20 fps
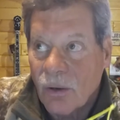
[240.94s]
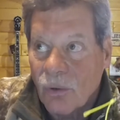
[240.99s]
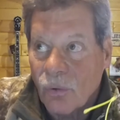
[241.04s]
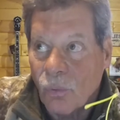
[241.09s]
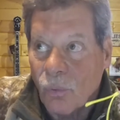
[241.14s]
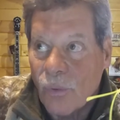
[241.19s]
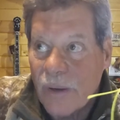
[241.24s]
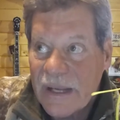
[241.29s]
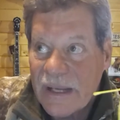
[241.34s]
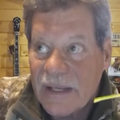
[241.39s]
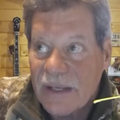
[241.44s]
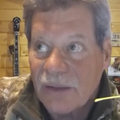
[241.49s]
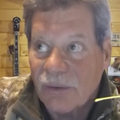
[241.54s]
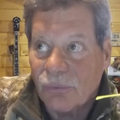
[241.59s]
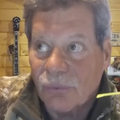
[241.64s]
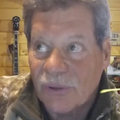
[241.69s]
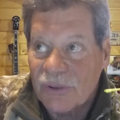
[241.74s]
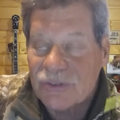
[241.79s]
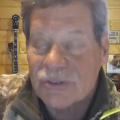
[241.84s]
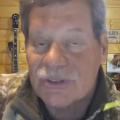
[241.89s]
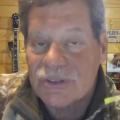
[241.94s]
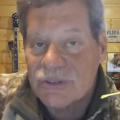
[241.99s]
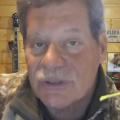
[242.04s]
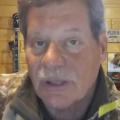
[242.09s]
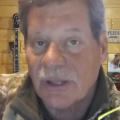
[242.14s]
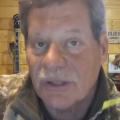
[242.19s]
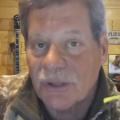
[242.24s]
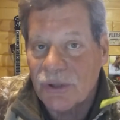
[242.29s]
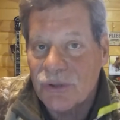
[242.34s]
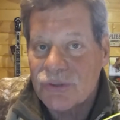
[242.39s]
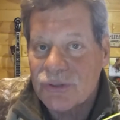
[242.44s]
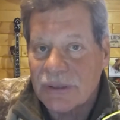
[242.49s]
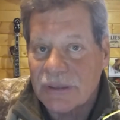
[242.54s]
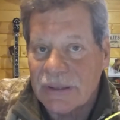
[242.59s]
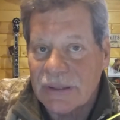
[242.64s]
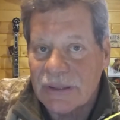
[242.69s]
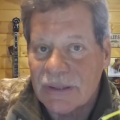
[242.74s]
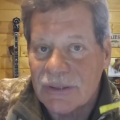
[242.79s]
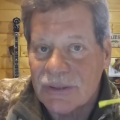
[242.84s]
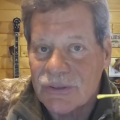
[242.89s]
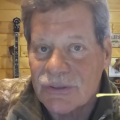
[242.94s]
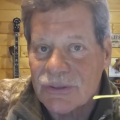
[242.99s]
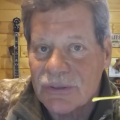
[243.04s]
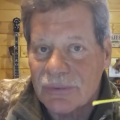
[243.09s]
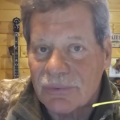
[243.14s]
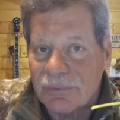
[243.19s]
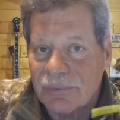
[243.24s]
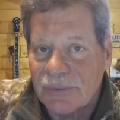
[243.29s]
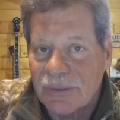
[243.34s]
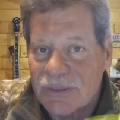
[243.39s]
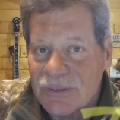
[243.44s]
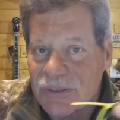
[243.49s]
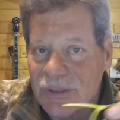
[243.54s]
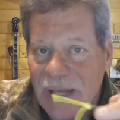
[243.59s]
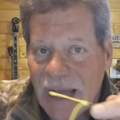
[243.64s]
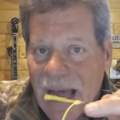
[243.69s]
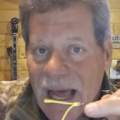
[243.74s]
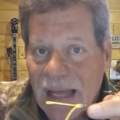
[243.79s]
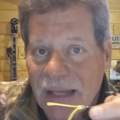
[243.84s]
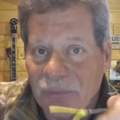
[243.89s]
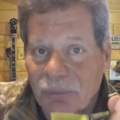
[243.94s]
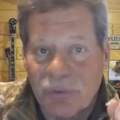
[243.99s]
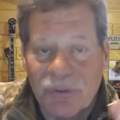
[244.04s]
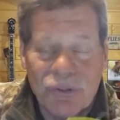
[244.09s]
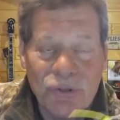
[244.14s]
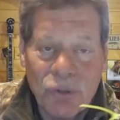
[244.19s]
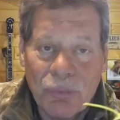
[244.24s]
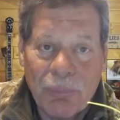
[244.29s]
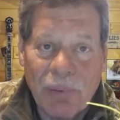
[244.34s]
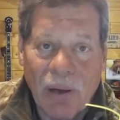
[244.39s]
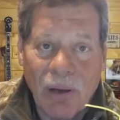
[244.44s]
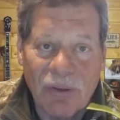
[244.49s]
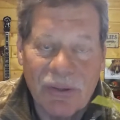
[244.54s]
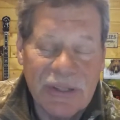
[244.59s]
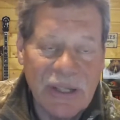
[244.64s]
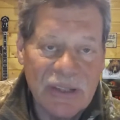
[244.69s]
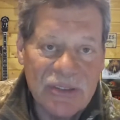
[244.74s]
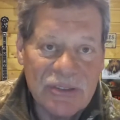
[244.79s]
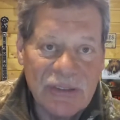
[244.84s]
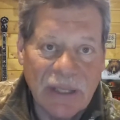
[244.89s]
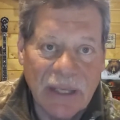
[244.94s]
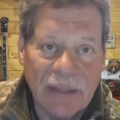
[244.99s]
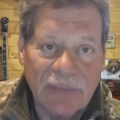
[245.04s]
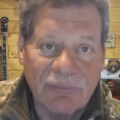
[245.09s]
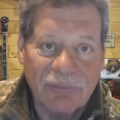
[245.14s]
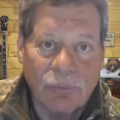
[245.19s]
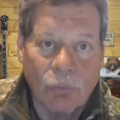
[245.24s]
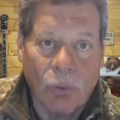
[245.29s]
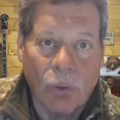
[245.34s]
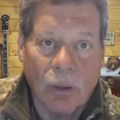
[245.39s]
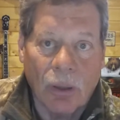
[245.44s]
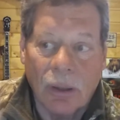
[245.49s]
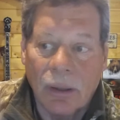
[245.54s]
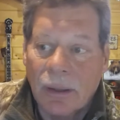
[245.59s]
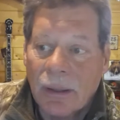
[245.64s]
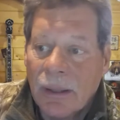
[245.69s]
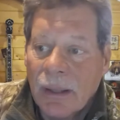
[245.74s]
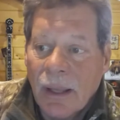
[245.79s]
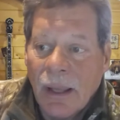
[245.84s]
We originally started using this knot with 2-pound test line for